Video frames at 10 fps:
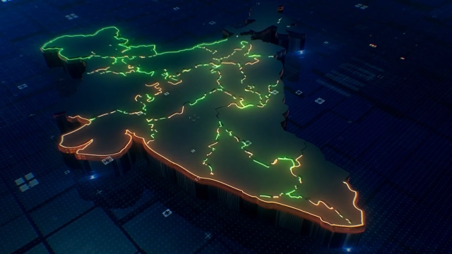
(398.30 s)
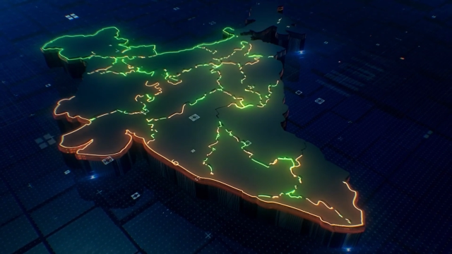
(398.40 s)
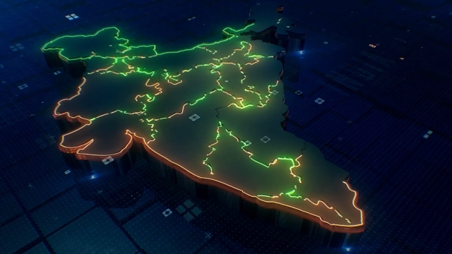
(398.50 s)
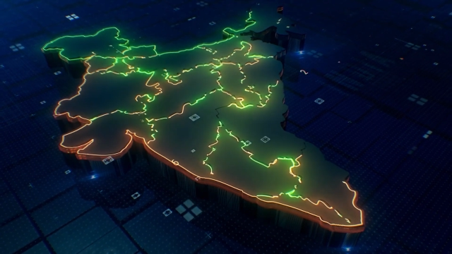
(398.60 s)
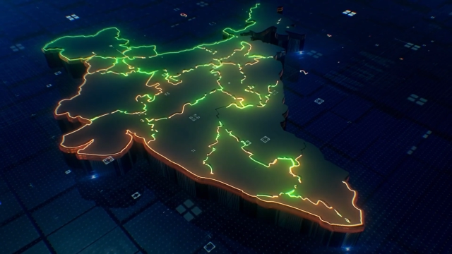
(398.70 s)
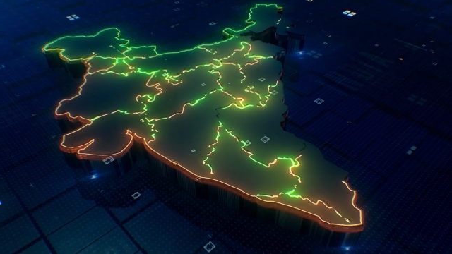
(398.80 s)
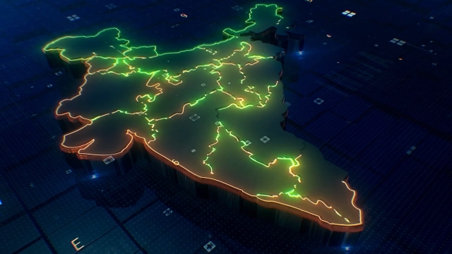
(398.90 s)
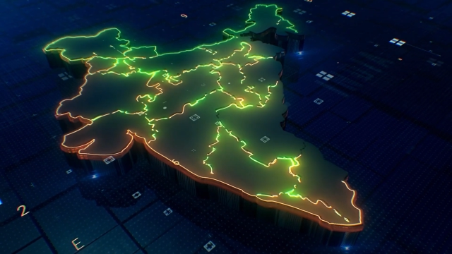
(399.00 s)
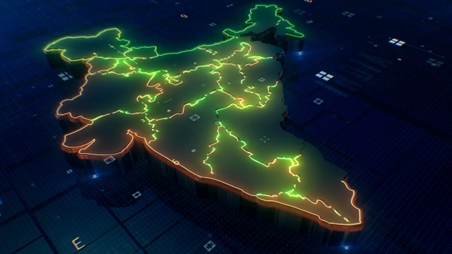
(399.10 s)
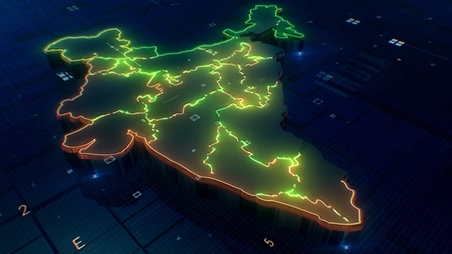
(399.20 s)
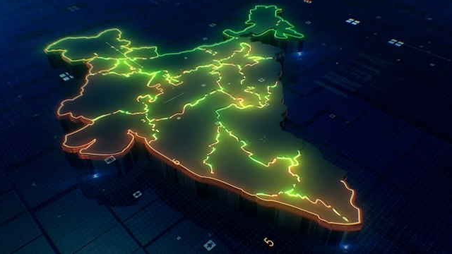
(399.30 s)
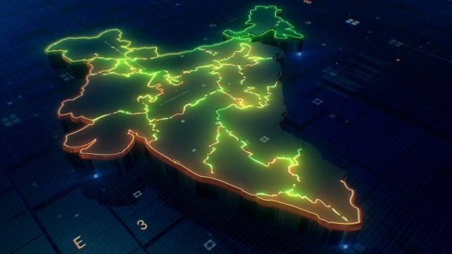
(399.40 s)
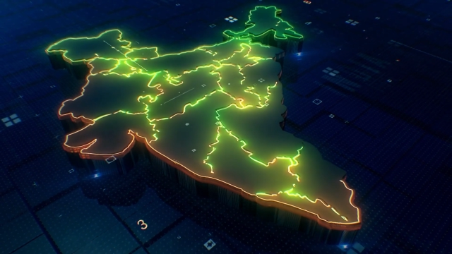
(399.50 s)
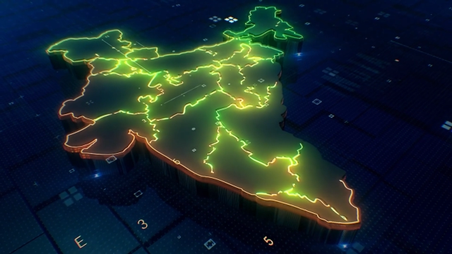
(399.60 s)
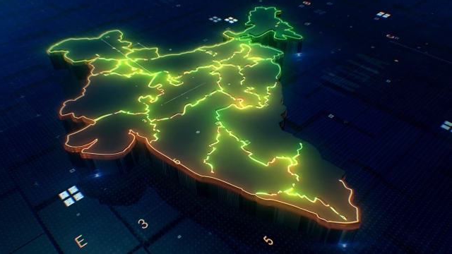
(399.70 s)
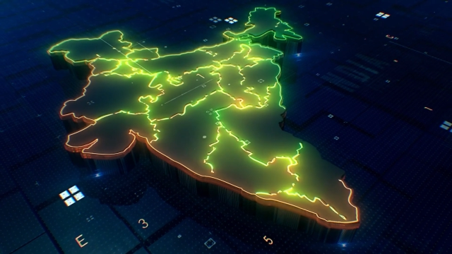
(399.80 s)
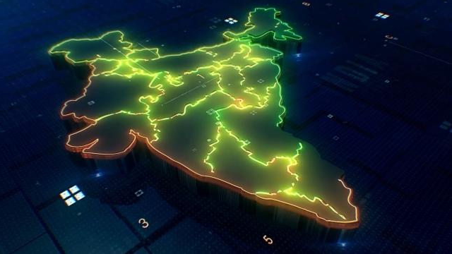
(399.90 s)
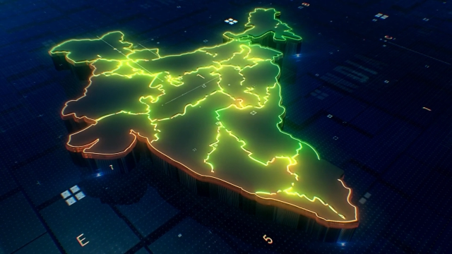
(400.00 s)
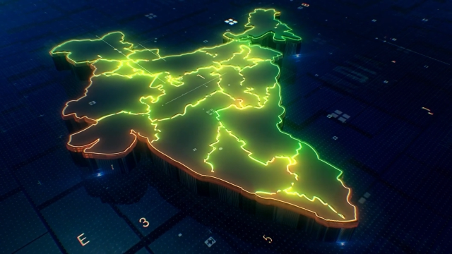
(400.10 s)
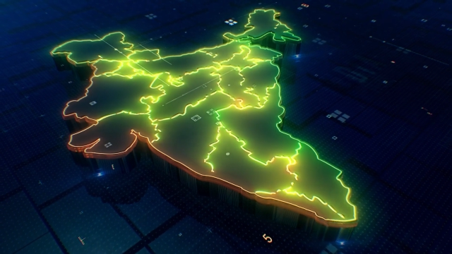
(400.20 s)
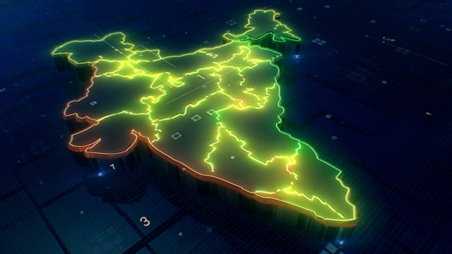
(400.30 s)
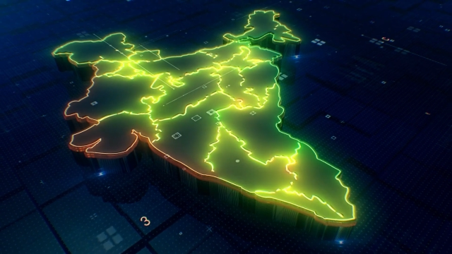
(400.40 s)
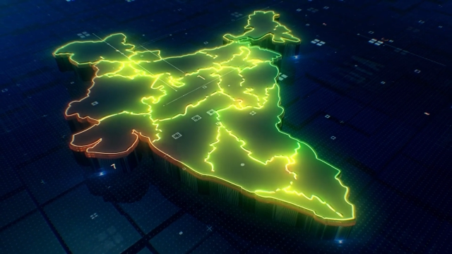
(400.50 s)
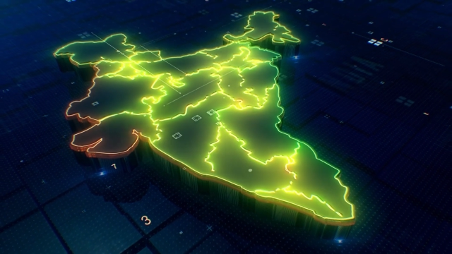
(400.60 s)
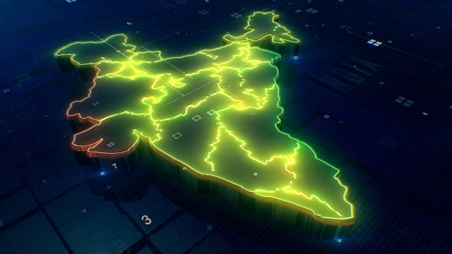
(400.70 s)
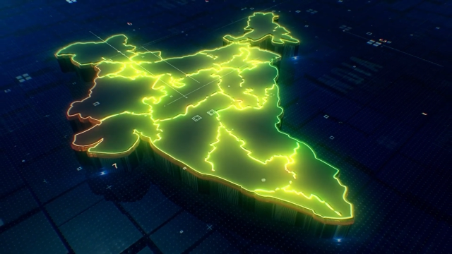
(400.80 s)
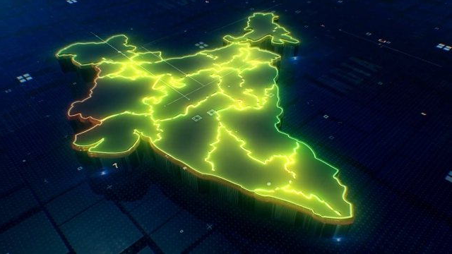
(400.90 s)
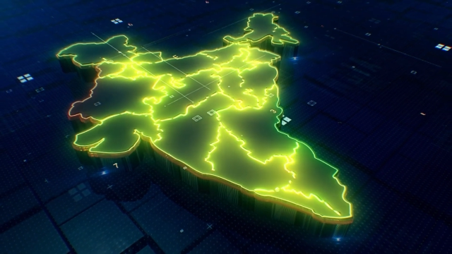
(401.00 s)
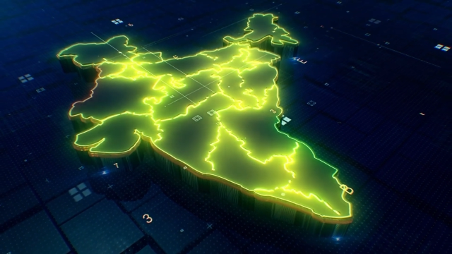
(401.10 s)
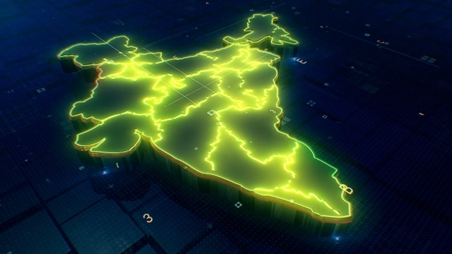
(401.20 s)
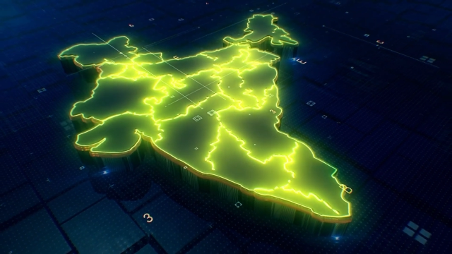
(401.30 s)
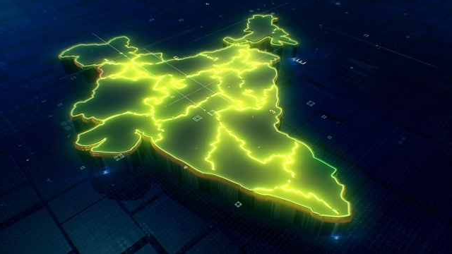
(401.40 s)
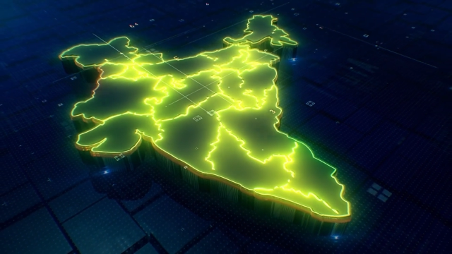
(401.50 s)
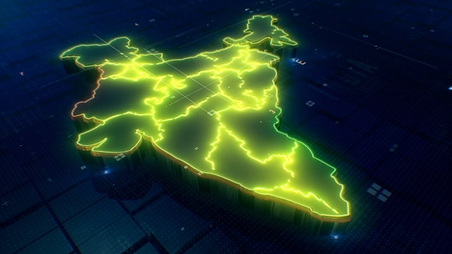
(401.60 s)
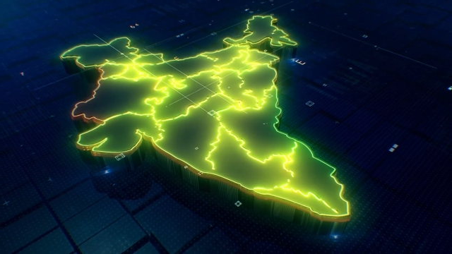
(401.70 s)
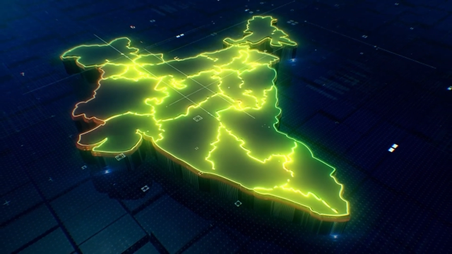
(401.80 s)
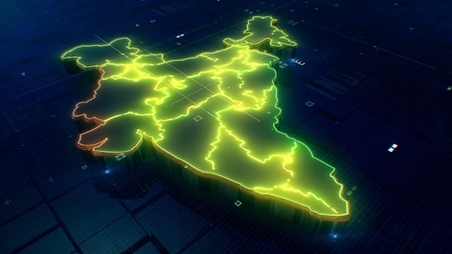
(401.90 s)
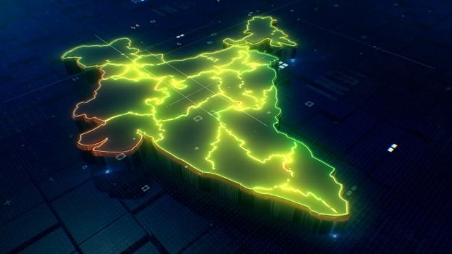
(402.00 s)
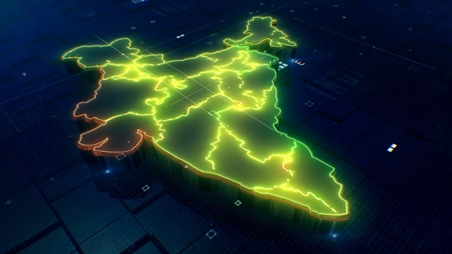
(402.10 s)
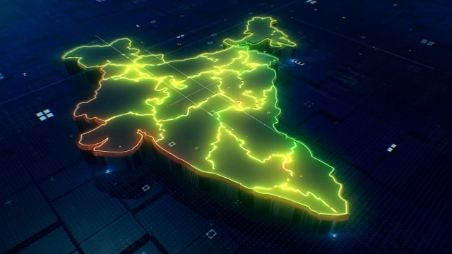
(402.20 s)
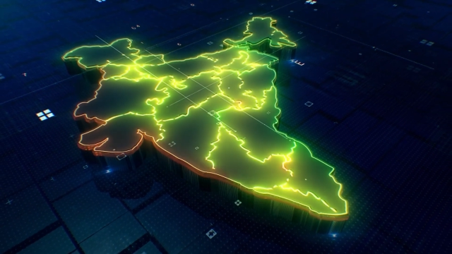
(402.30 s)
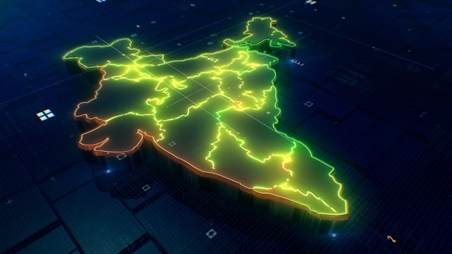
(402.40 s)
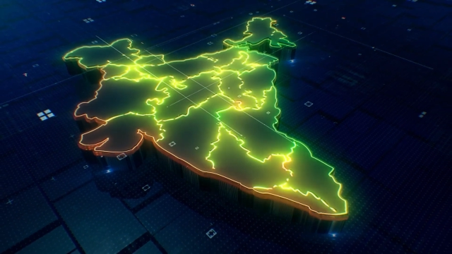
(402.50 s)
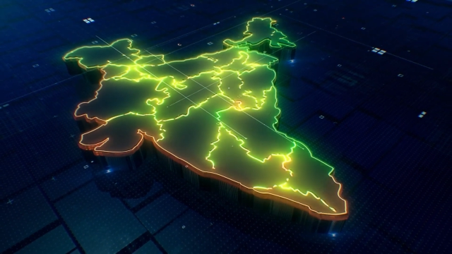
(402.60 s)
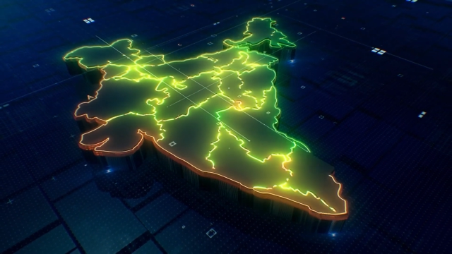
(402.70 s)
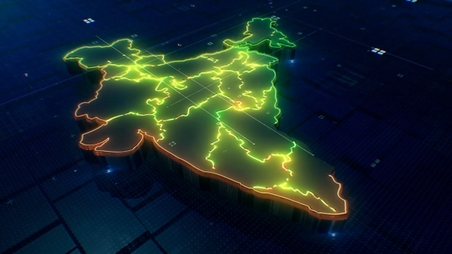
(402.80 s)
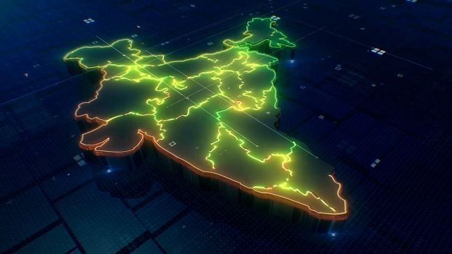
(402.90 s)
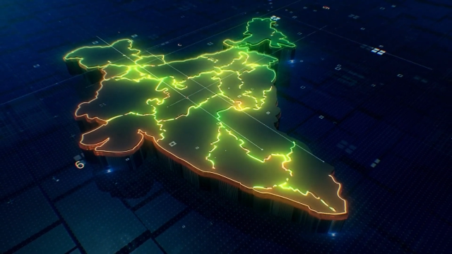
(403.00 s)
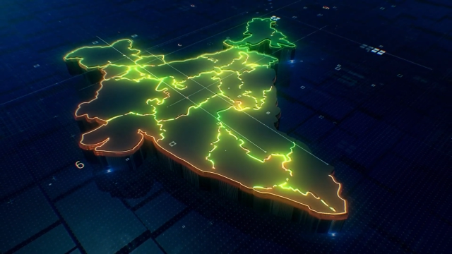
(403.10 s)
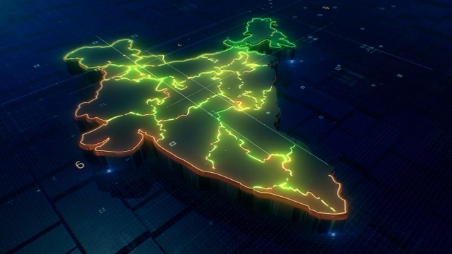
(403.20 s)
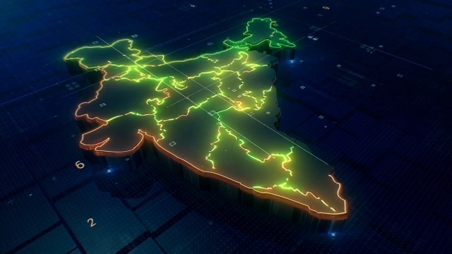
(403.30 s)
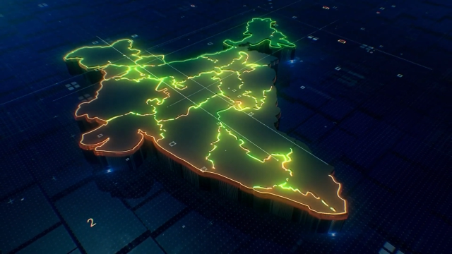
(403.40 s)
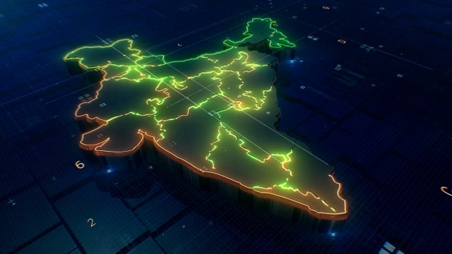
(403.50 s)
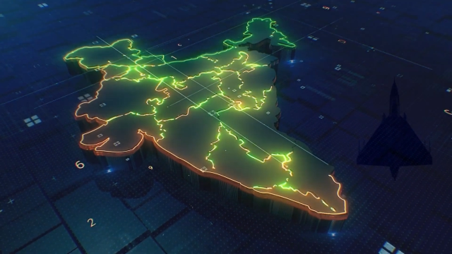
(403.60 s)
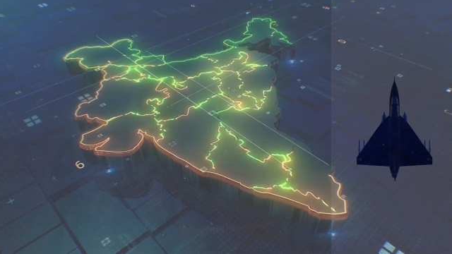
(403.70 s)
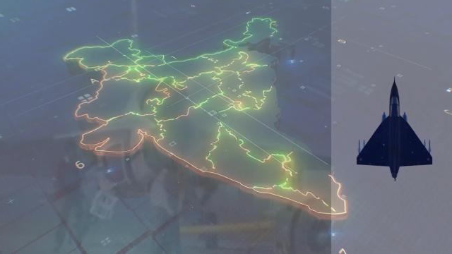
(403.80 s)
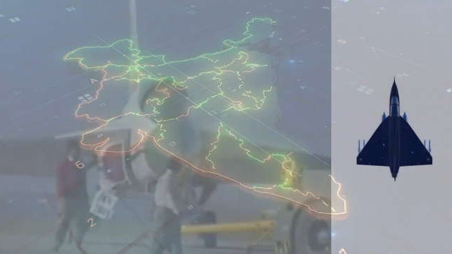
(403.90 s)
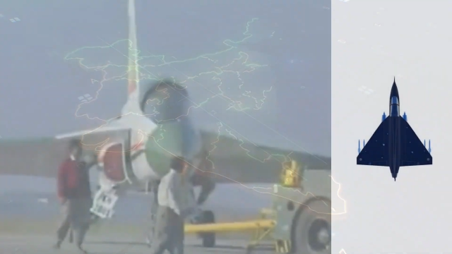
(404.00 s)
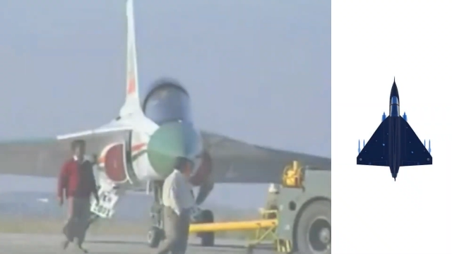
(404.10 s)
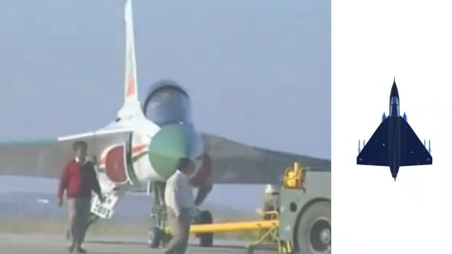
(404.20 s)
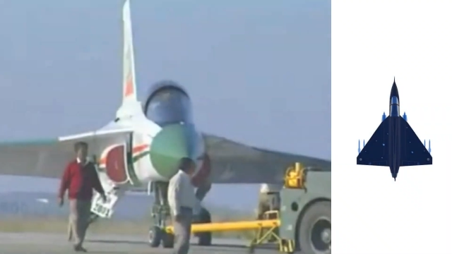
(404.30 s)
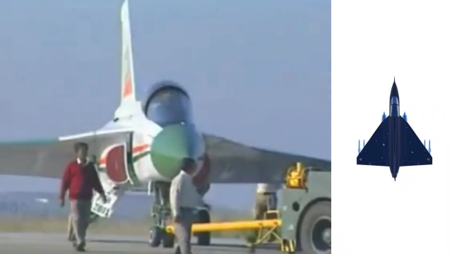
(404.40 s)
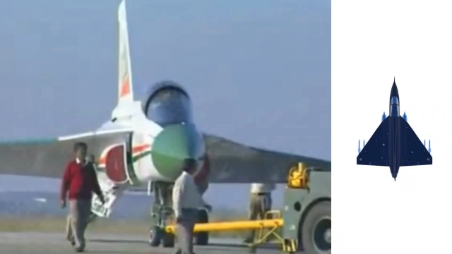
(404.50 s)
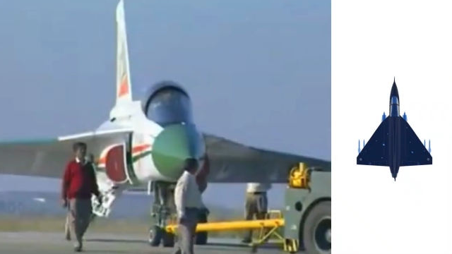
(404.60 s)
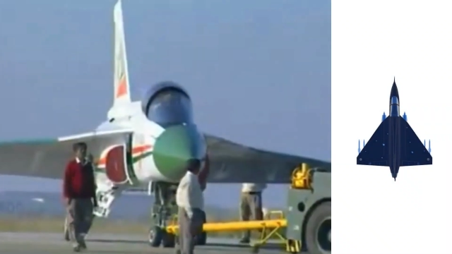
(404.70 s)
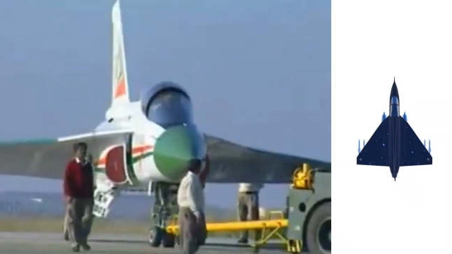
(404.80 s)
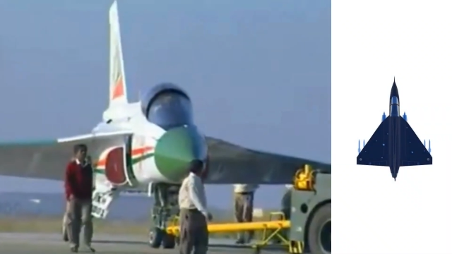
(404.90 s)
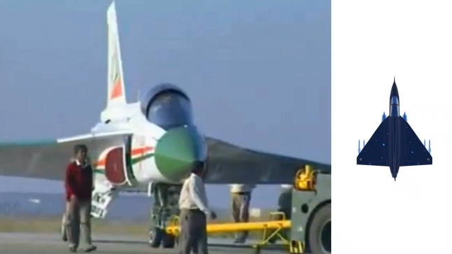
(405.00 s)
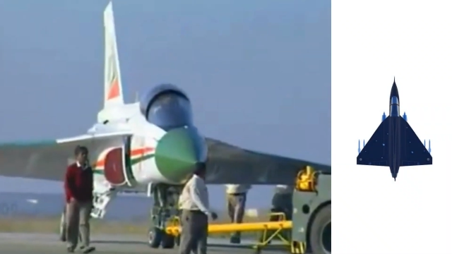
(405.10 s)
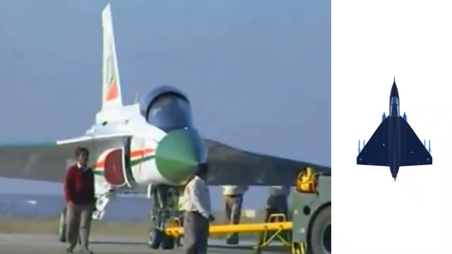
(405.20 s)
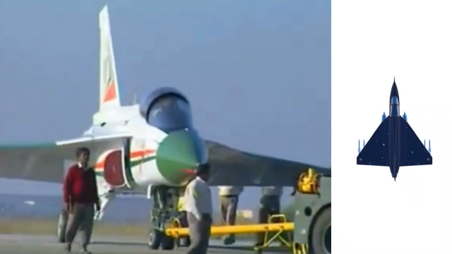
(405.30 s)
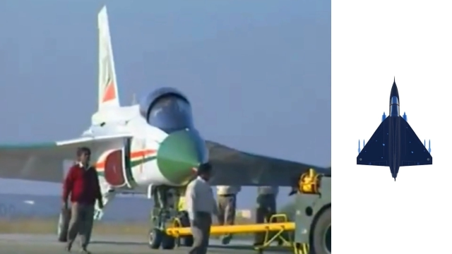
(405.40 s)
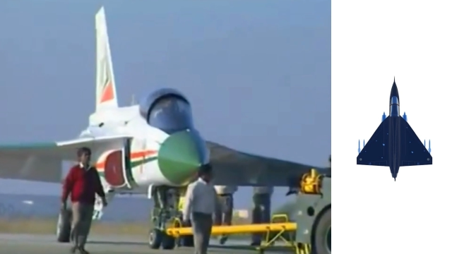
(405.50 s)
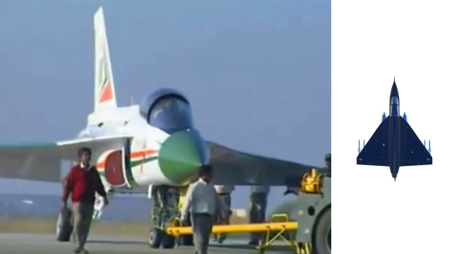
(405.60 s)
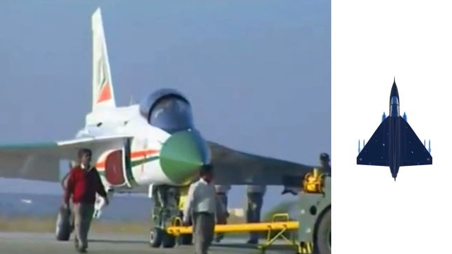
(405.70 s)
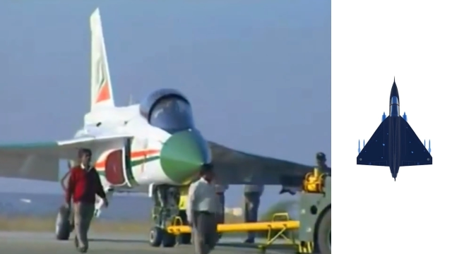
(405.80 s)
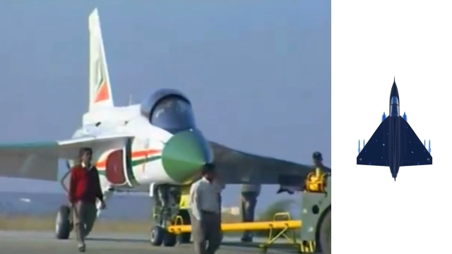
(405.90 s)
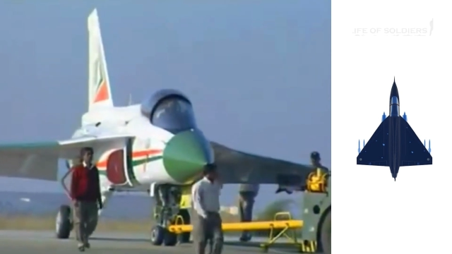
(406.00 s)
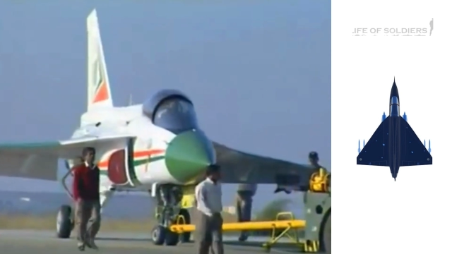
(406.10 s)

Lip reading: [unreadable: no face in view]